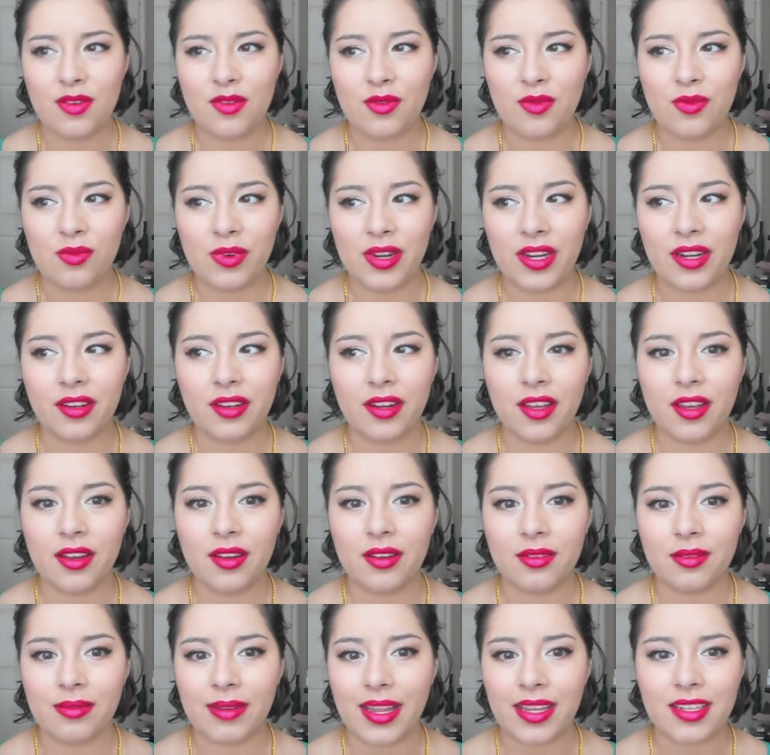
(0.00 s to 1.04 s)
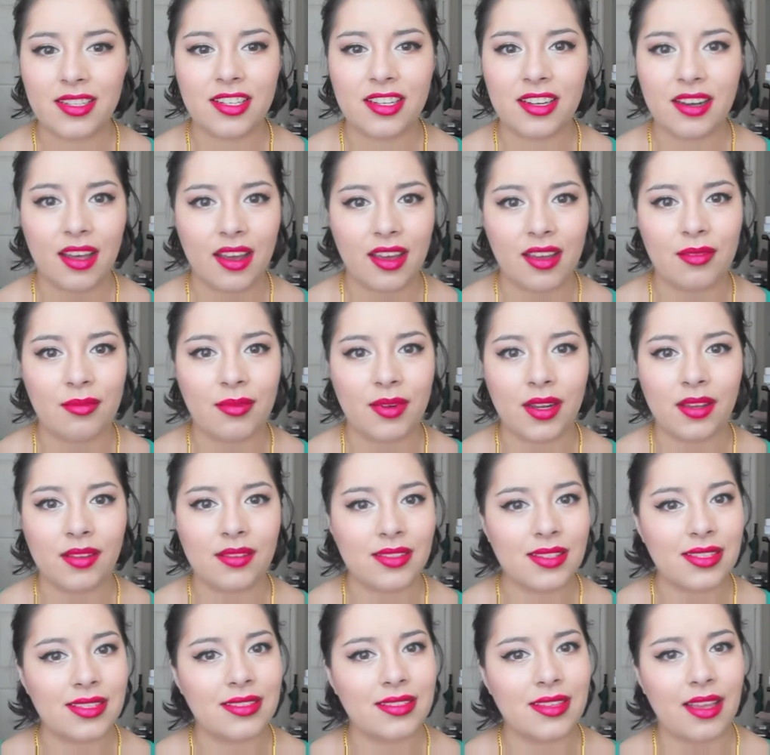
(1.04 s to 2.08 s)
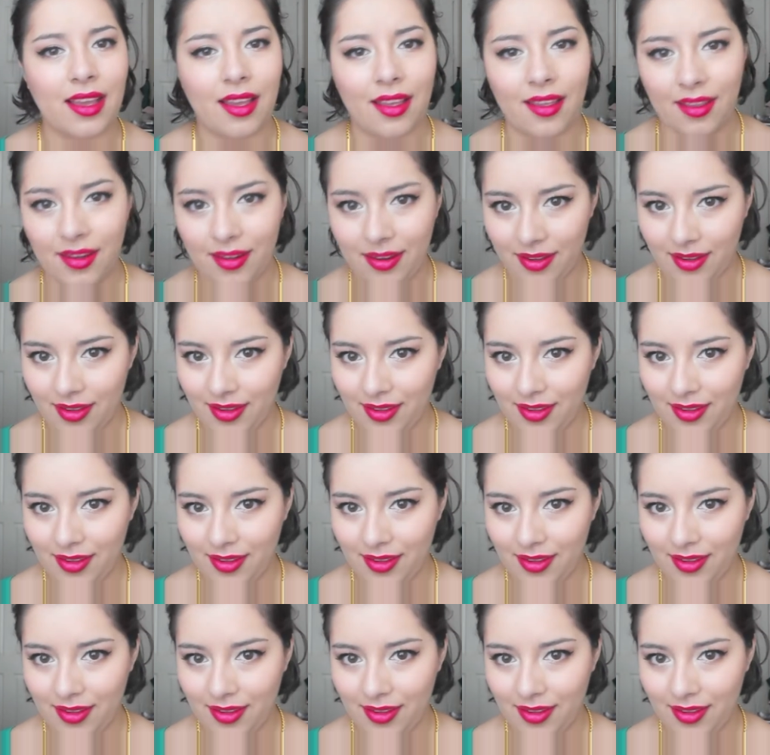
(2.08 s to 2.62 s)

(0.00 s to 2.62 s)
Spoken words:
Weirdo ratchet eyebrows aside,